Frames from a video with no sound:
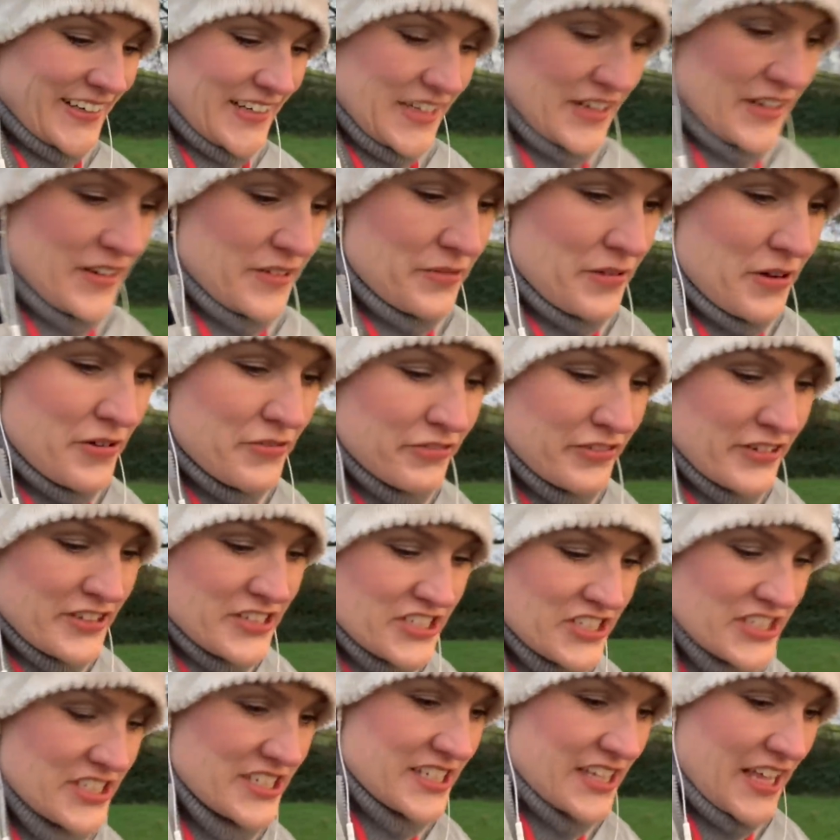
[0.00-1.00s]
Wilfred
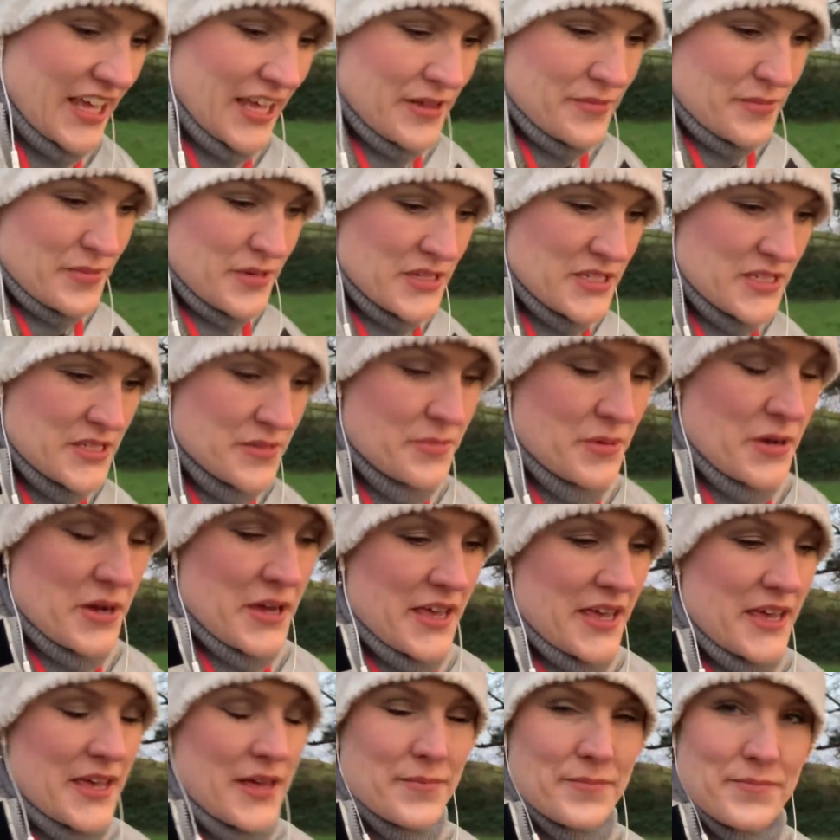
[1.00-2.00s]
just came into
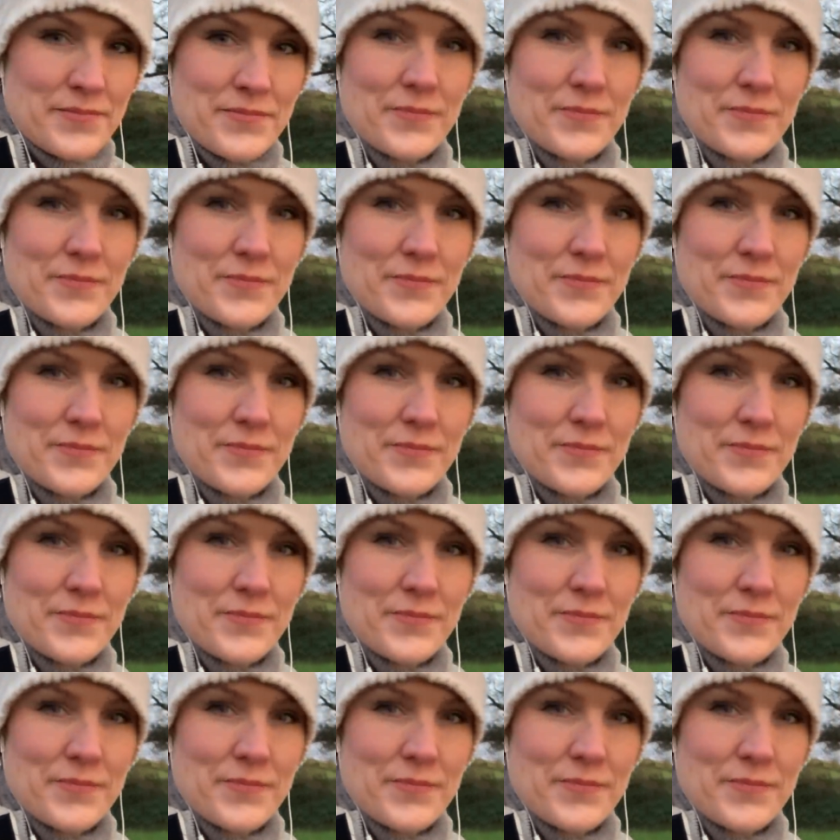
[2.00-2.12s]
my